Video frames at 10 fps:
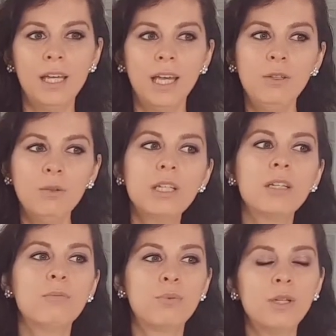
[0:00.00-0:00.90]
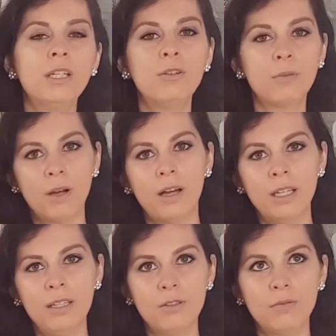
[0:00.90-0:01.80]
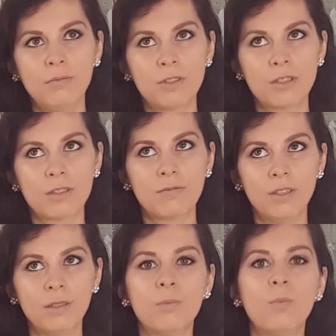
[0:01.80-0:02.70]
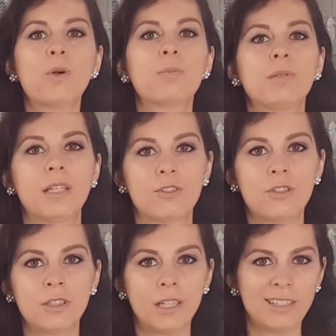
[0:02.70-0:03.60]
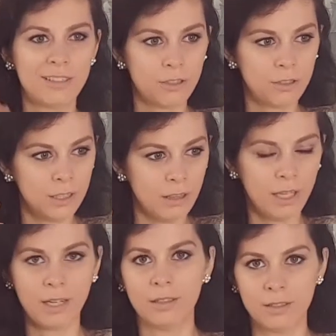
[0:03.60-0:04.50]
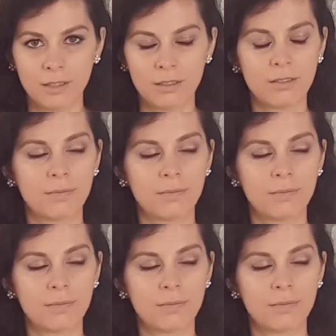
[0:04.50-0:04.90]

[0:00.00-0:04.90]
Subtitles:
and you can bring your body to just feel more pleasure, not necessarily that intense.